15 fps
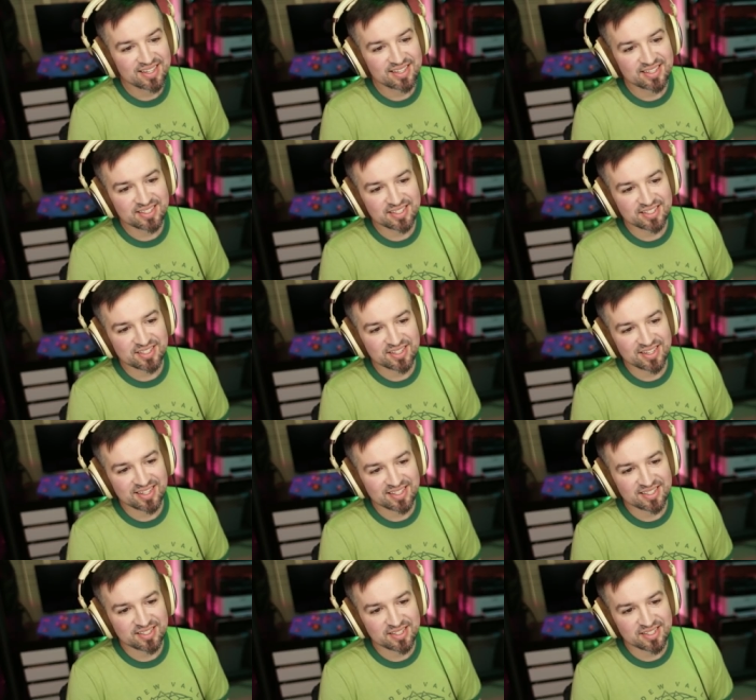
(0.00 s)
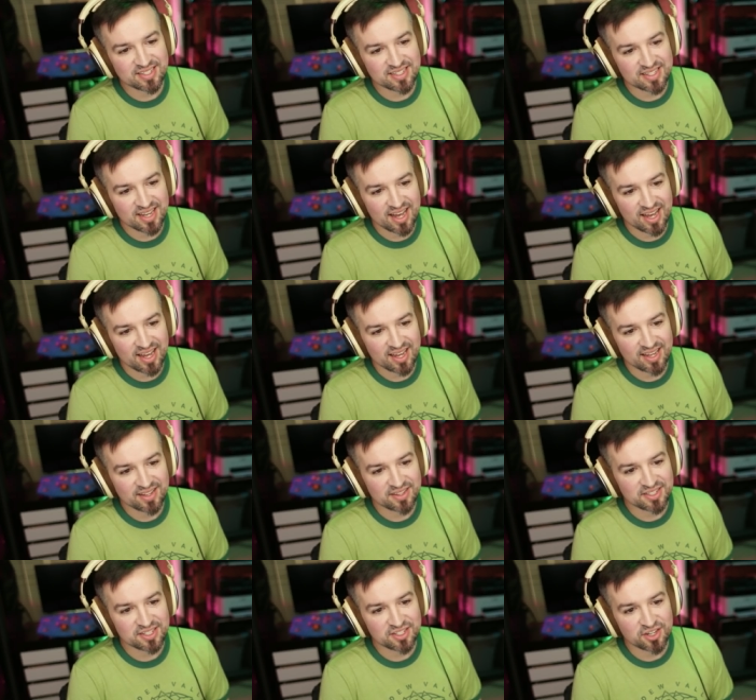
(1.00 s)
It's just this
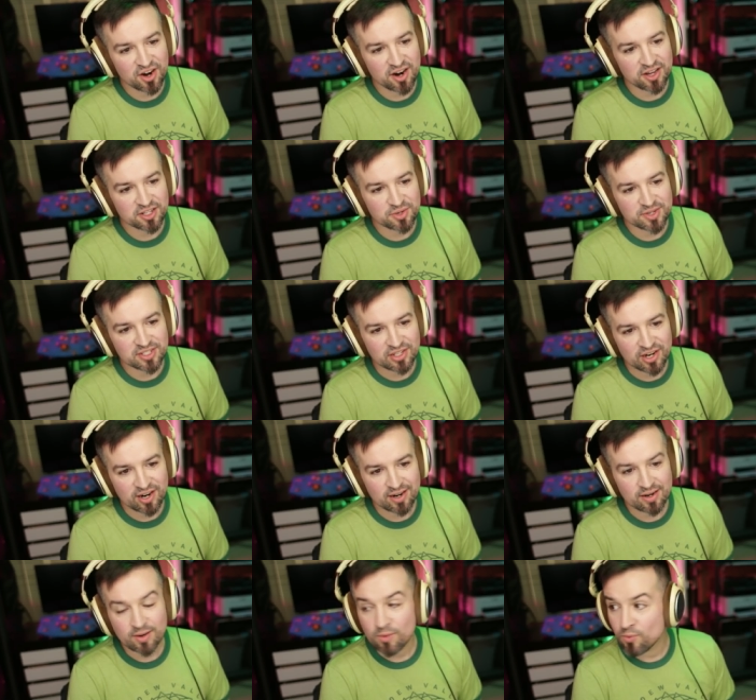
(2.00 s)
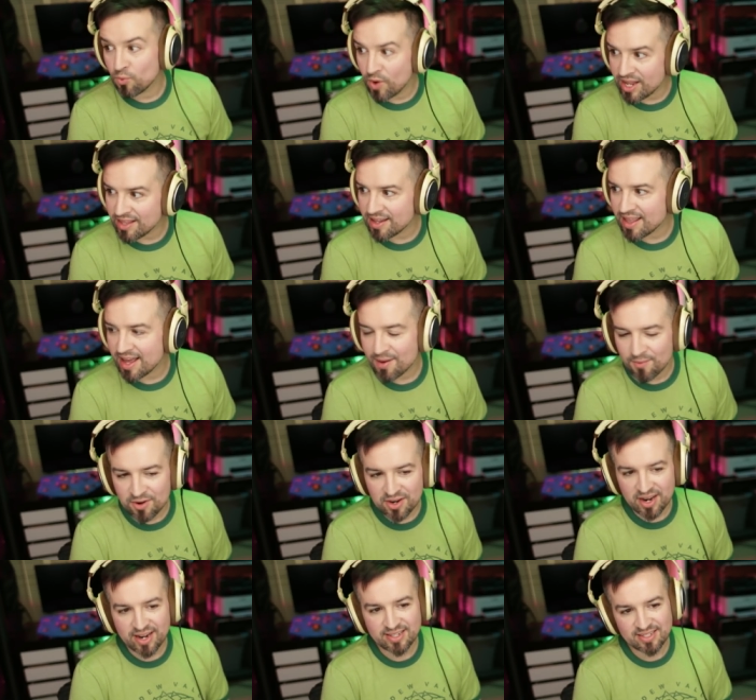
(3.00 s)
is Darnell to return. When did
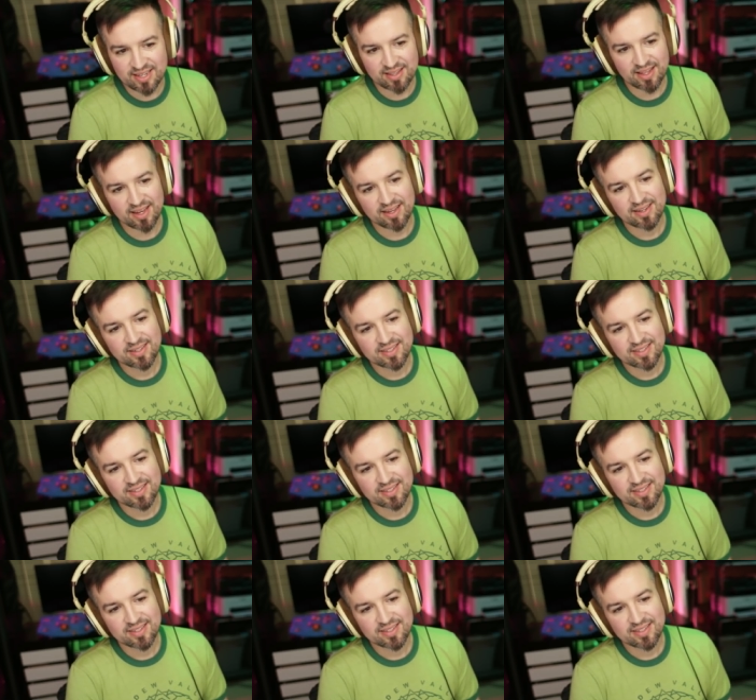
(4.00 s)
I say that?